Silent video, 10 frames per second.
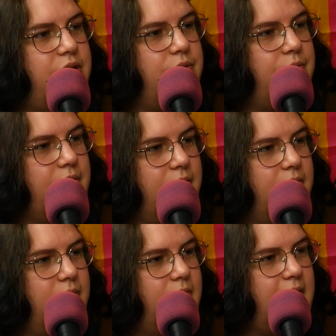to
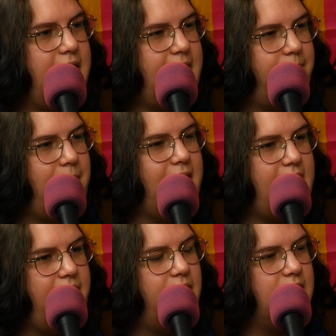yeah be
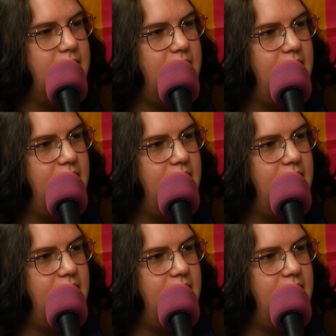given to